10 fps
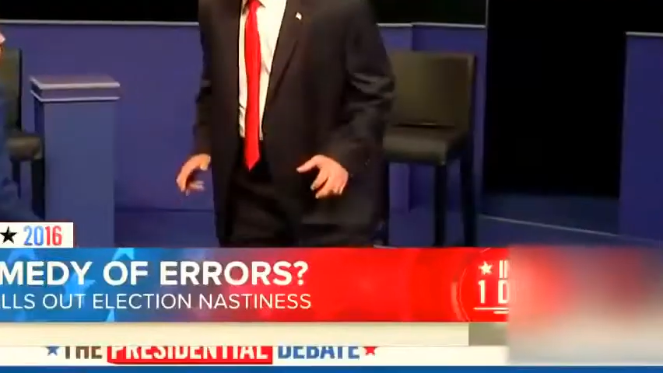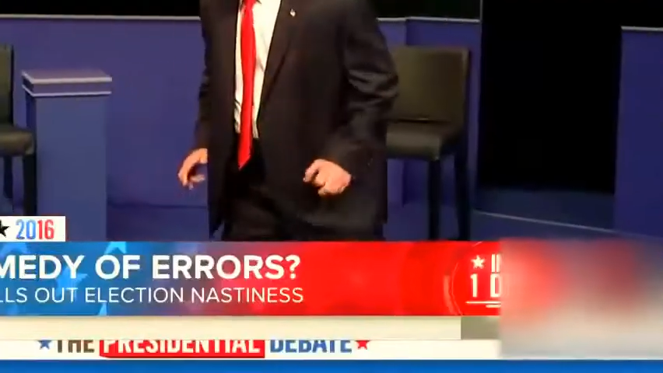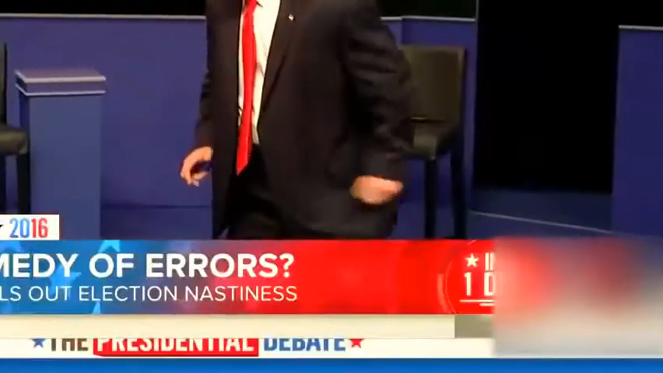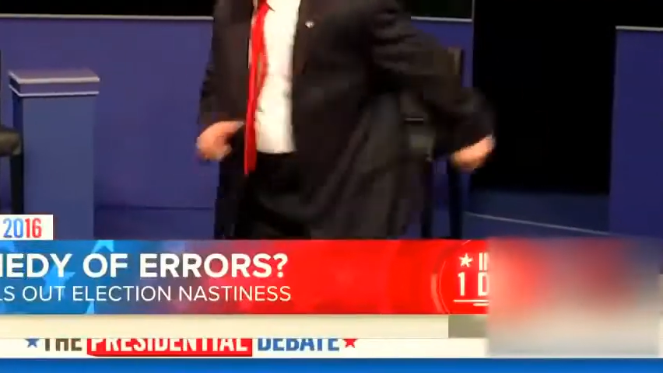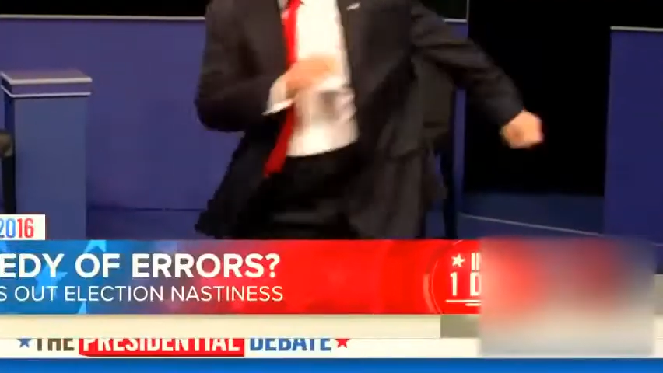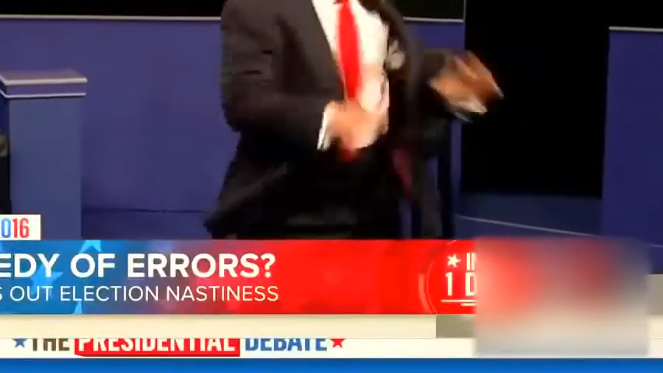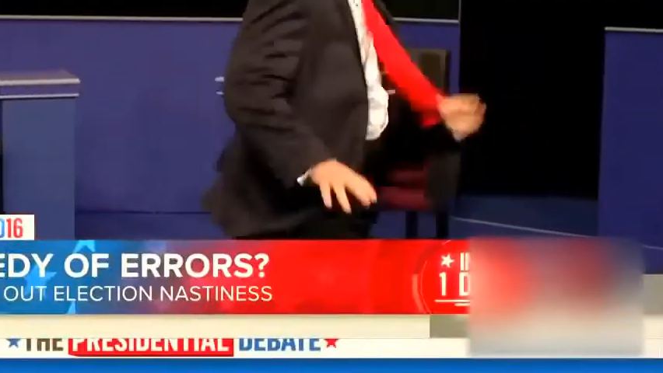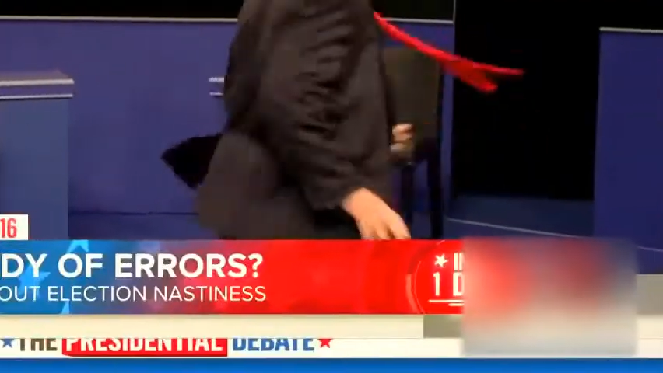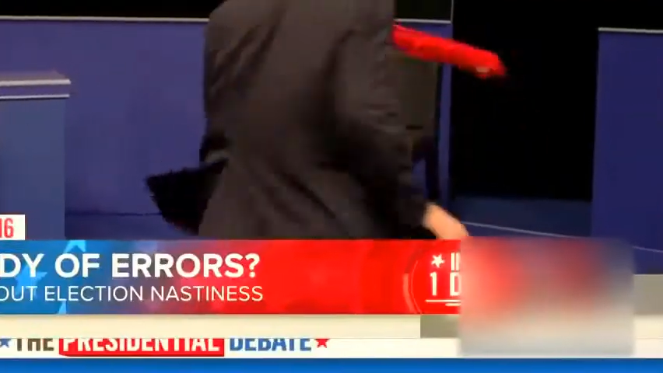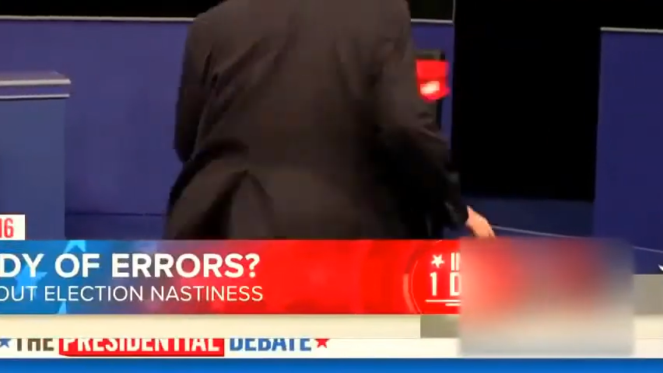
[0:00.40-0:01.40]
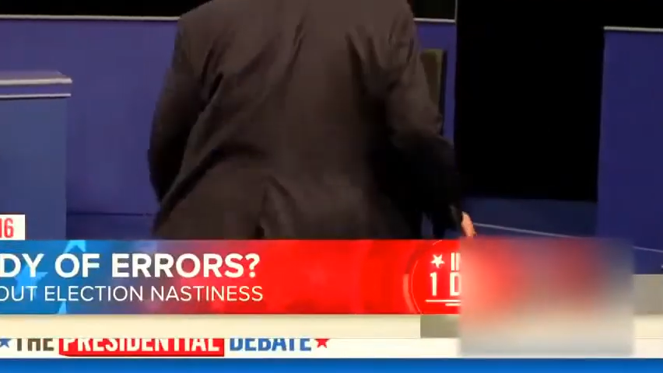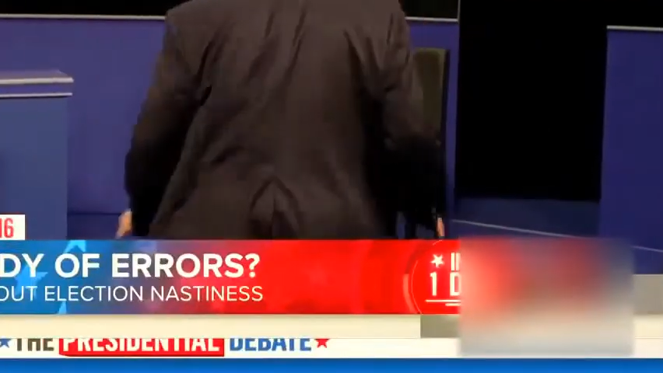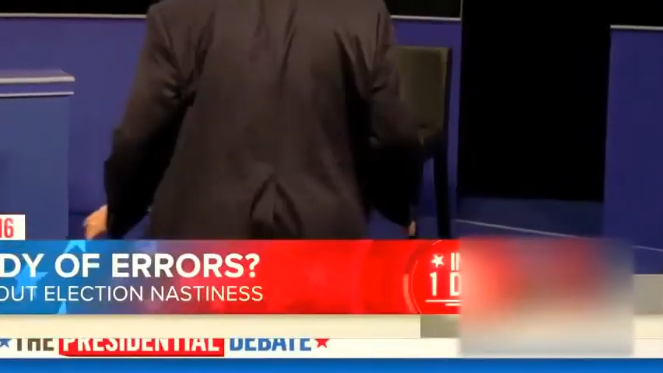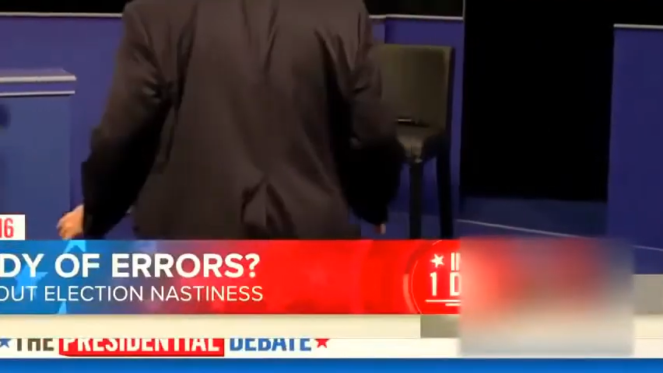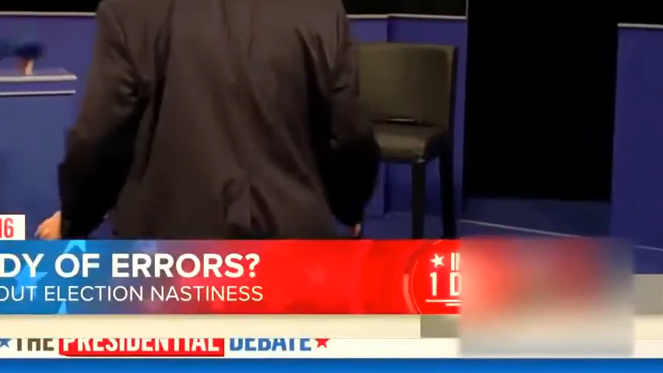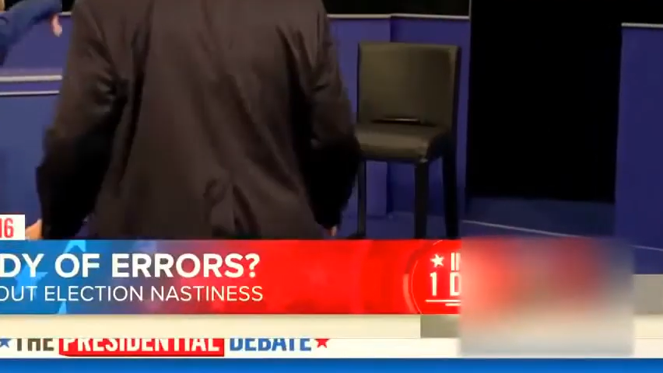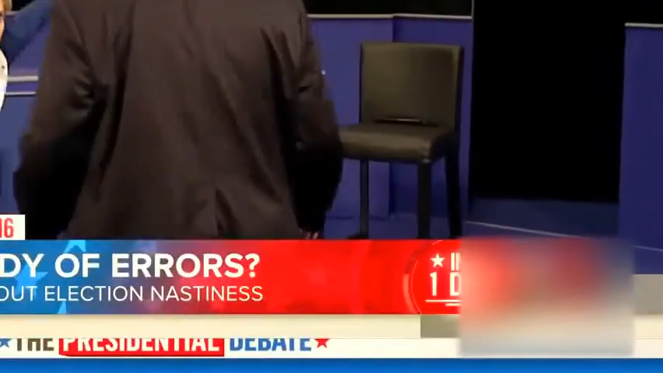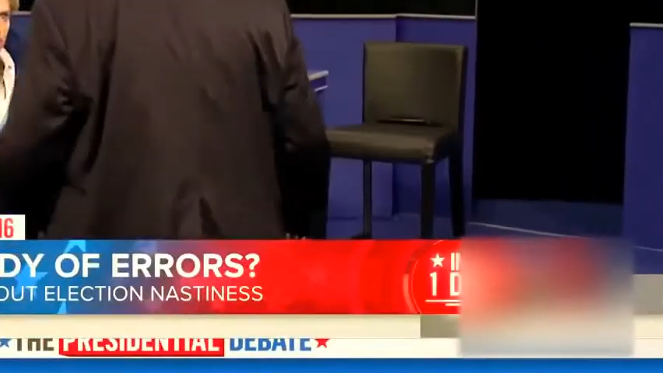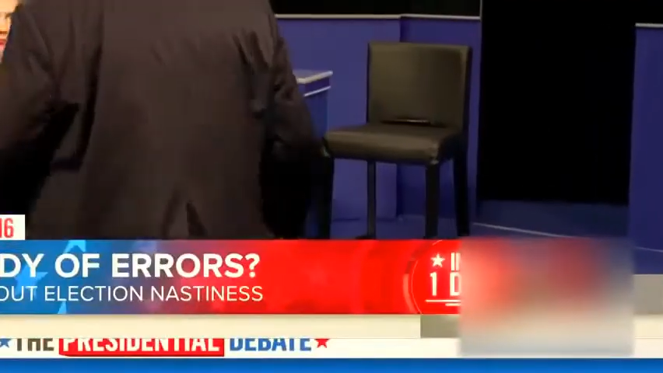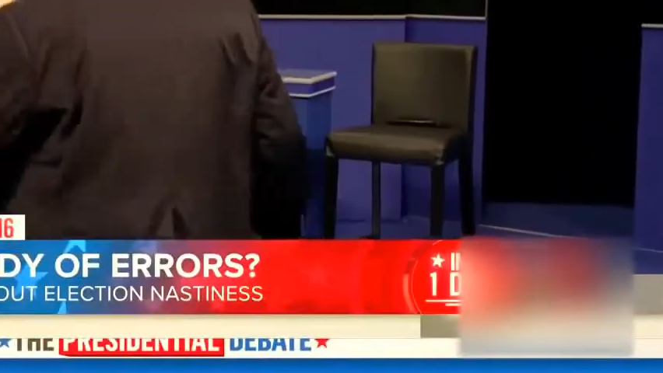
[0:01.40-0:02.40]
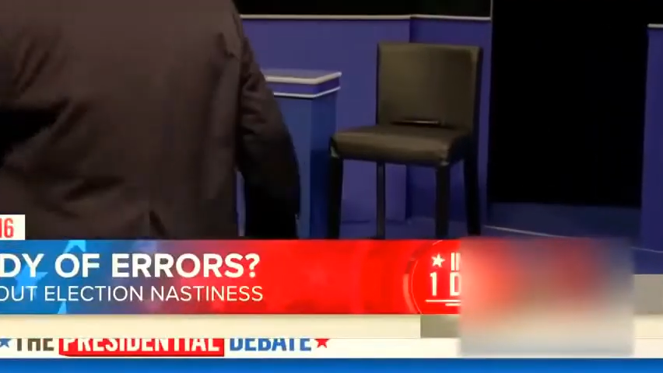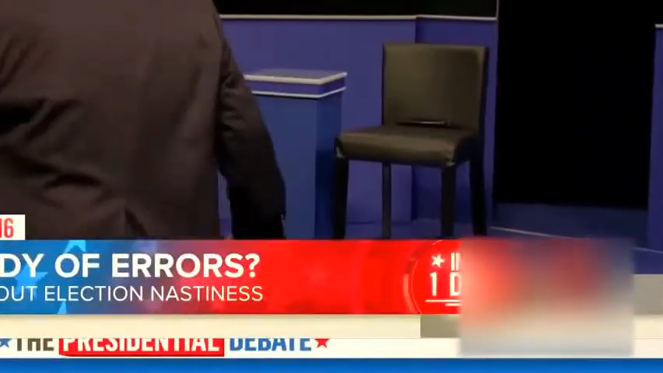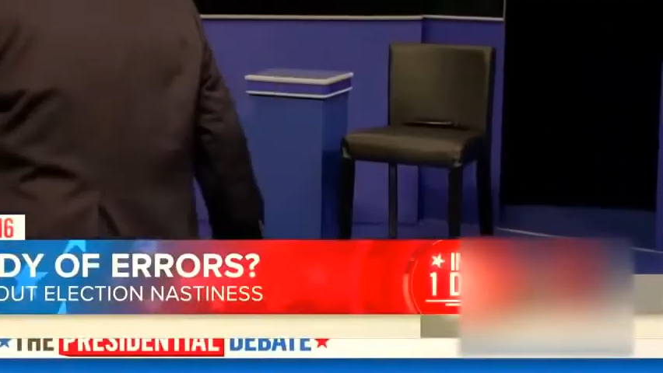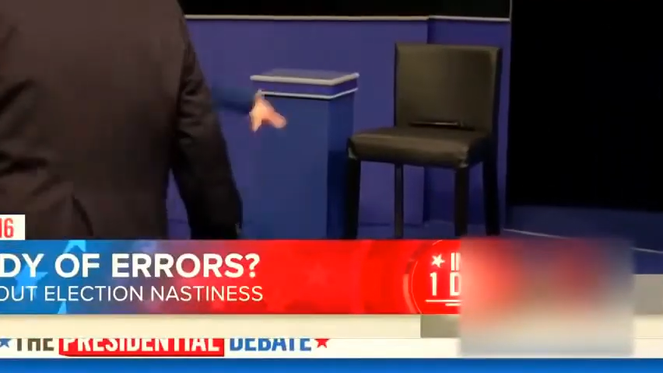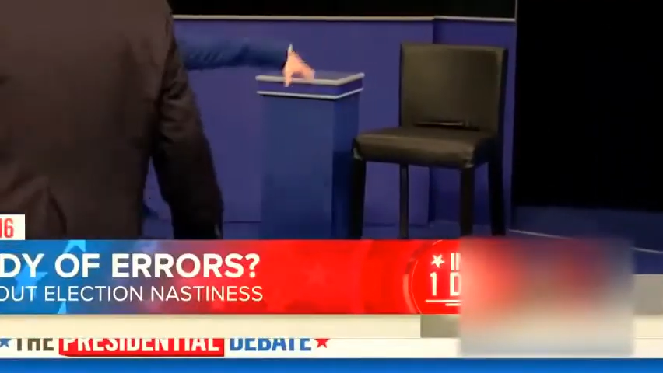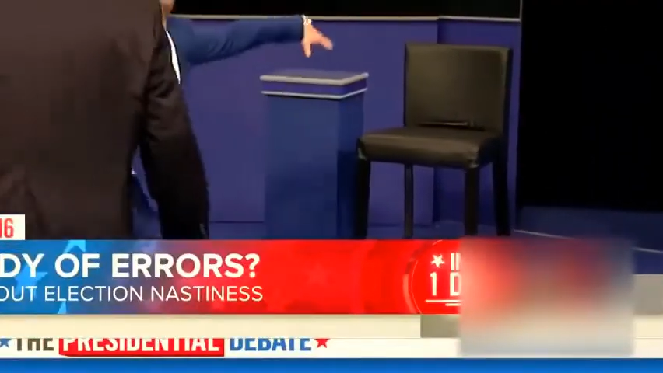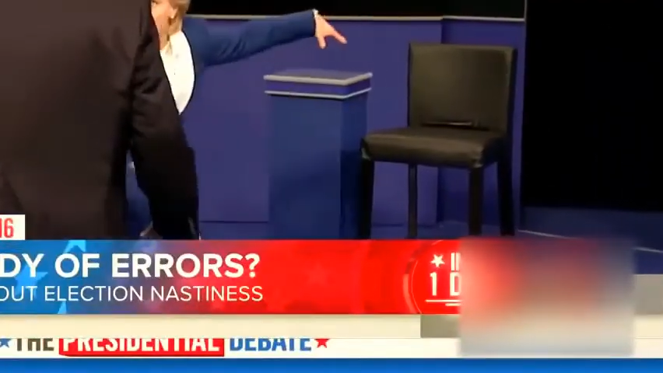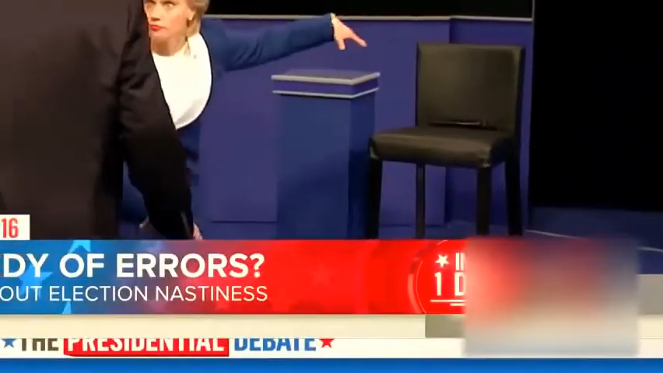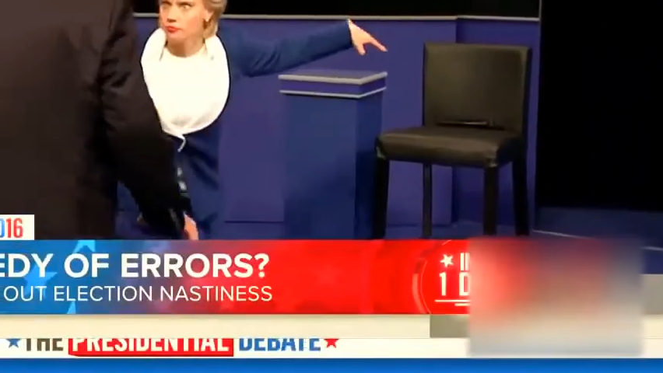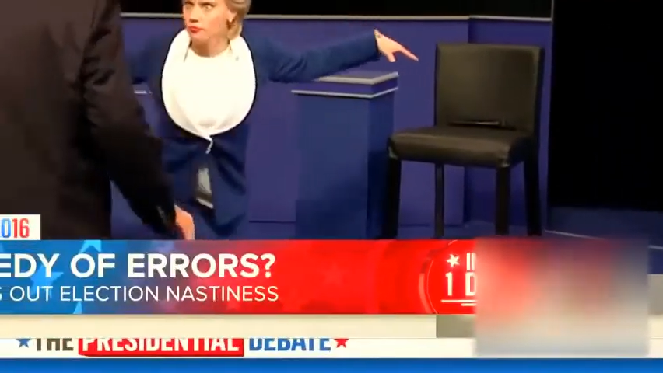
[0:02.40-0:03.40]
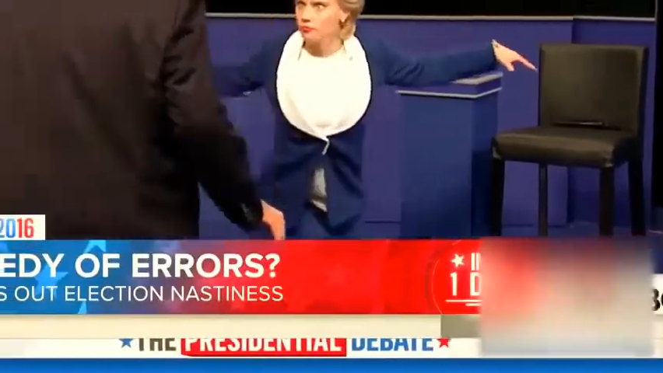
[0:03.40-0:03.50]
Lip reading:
Nobody's mouth can be seen.